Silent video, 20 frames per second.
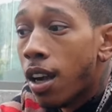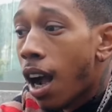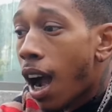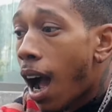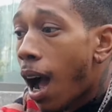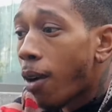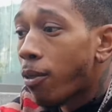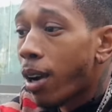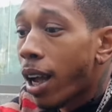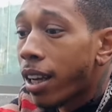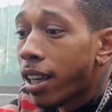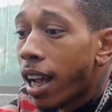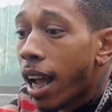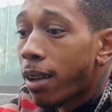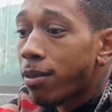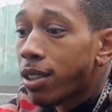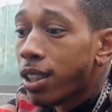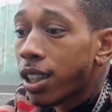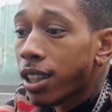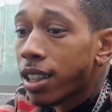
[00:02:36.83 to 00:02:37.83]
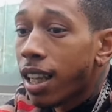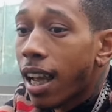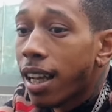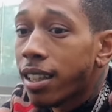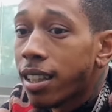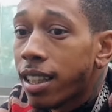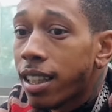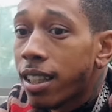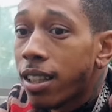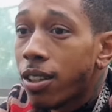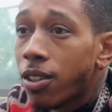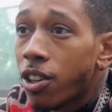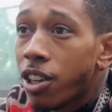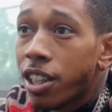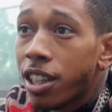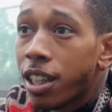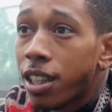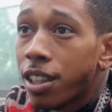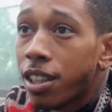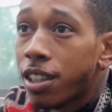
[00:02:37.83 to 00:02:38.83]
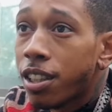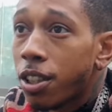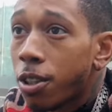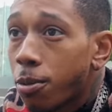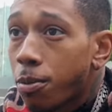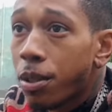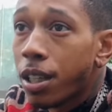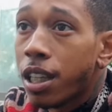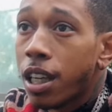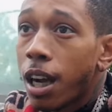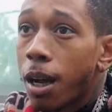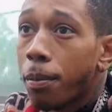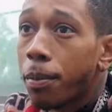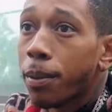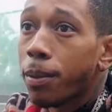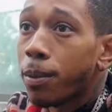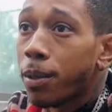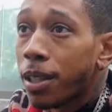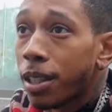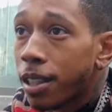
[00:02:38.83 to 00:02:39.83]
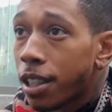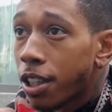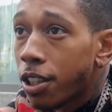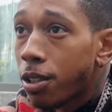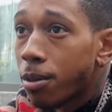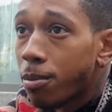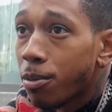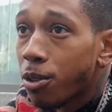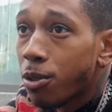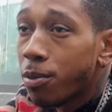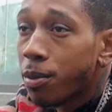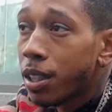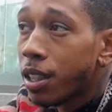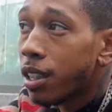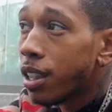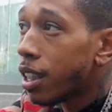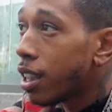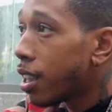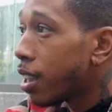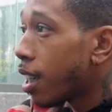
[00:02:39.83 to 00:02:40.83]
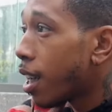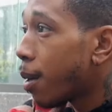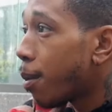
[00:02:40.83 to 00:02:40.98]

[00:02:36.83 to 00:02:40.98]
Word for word: I'd rather have took that deal and then still been up and continue moving than